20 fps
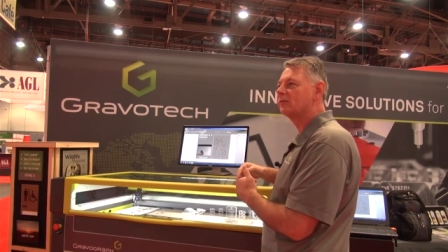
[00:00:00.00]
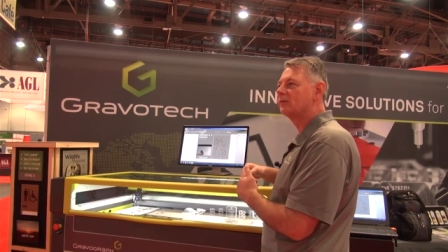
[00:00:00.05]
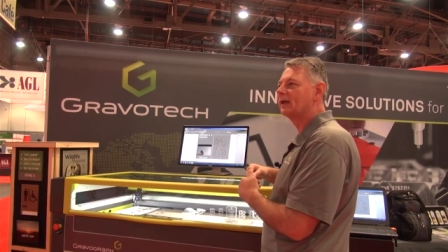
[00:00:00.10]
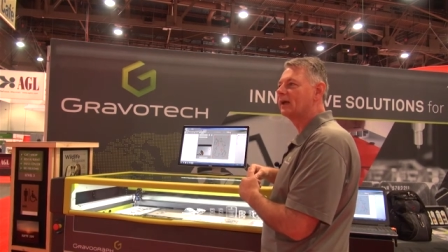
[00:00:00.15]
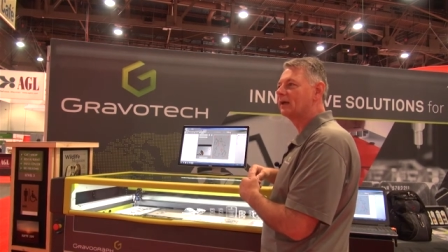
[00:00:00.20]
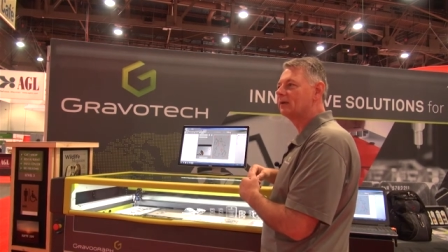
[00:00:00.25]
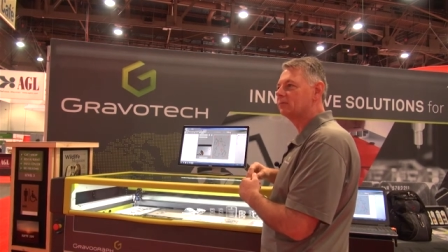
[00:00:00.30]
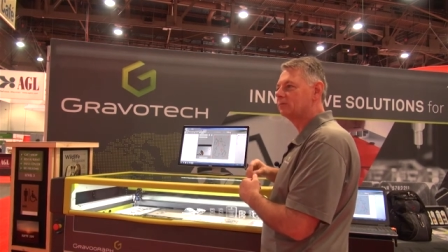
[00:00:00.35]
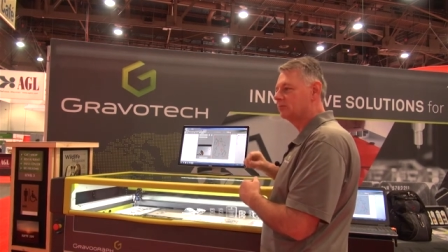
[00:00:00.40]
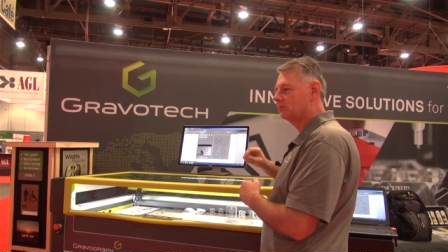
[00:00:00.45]

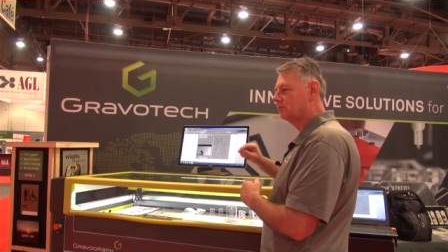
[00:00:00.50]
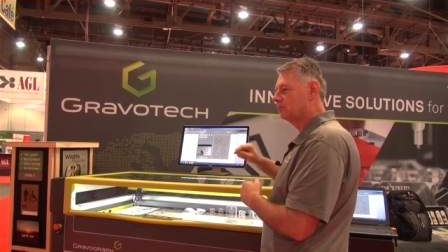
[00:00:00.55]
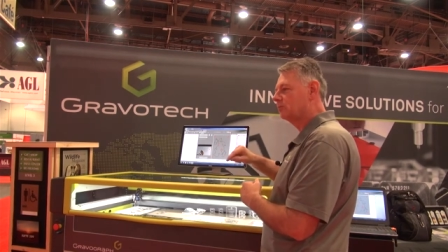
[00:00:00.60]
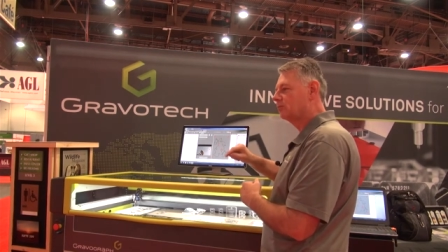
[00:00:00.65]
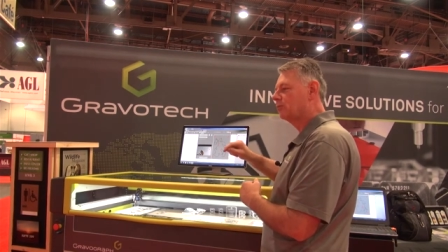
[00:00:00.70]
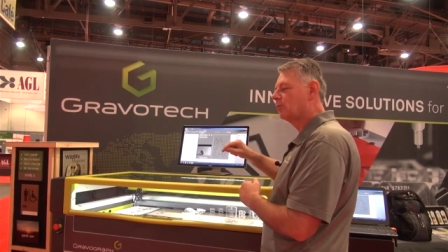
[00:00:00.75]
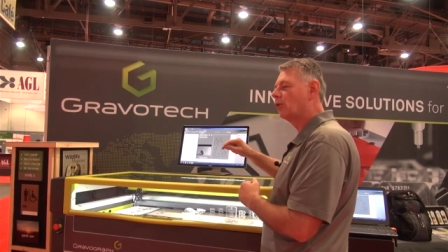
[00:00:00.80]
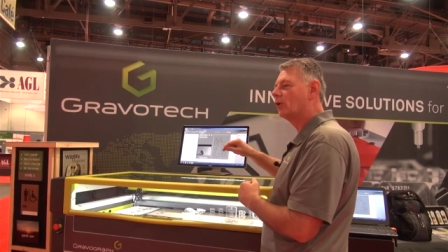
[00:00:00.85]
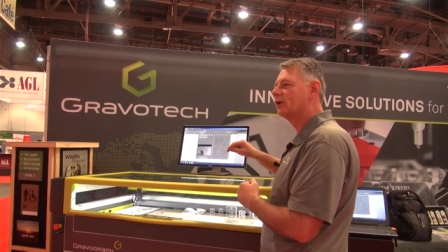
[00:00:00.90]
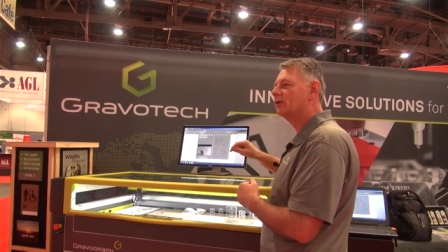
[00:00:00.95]
that
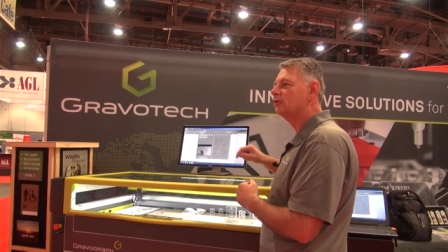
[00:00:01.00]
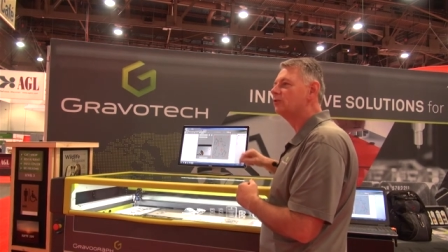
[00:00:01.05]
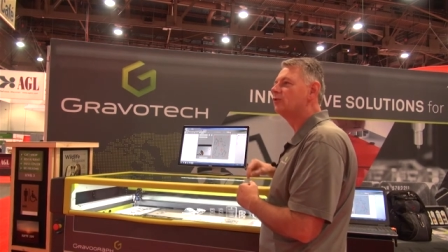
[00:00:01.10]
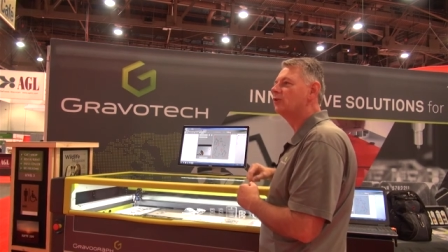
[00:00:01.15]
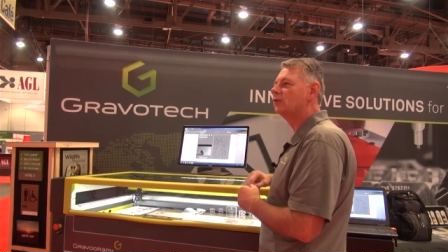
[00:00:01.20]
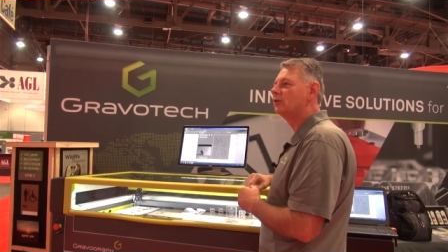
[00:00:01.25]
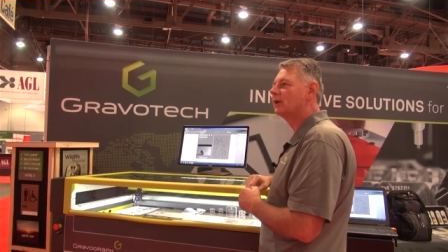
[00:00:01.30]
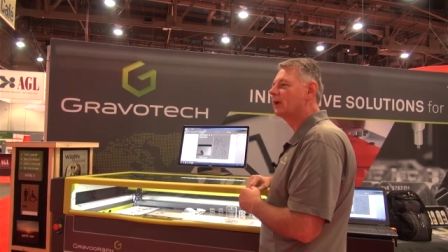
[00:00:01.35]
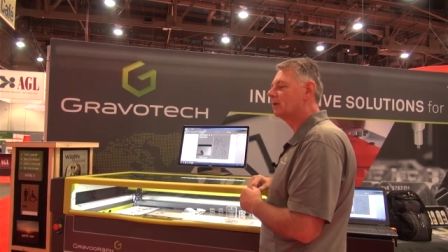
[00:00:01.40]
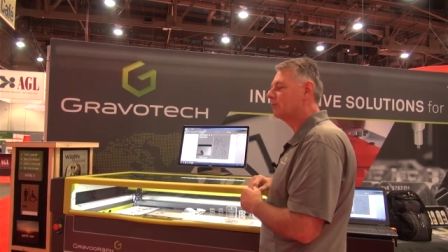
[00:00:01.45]
point and
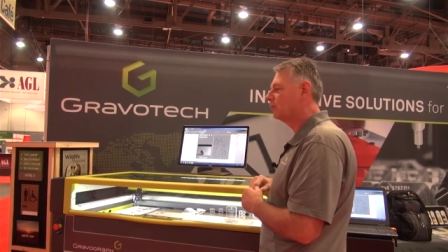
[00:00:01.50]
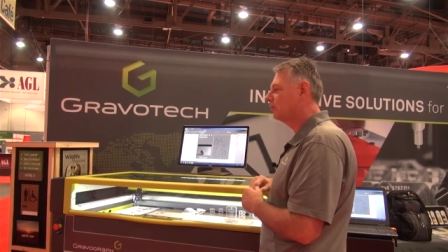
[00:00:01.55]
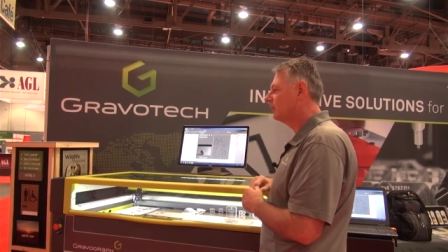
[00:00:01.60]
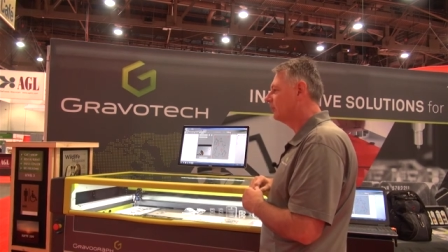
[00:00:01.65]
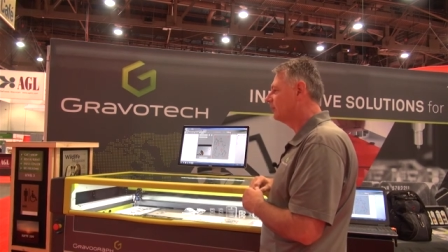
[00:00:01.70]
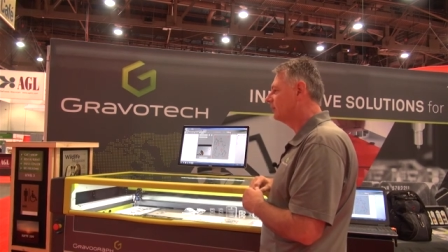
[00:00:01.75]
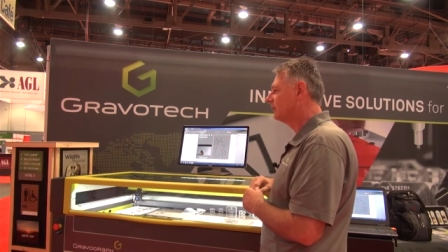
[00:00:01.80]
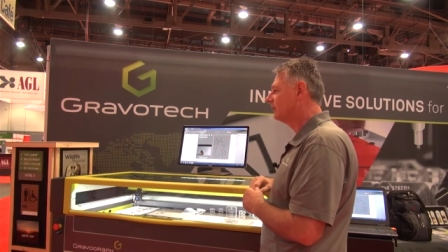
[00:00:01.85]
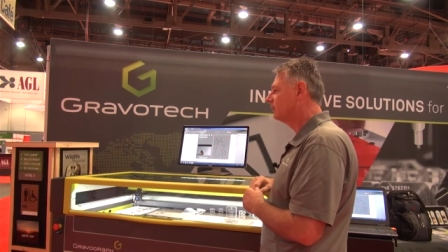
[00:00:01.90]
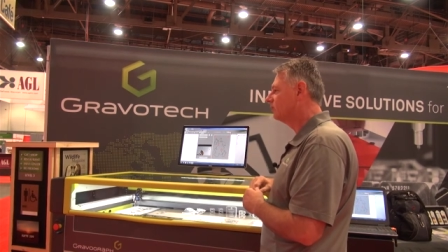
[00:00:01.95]
shoot
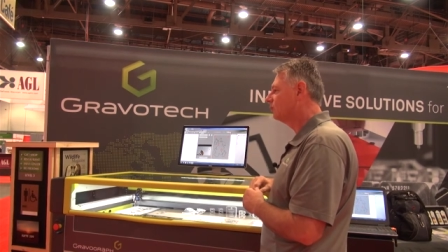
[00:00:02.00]
capability.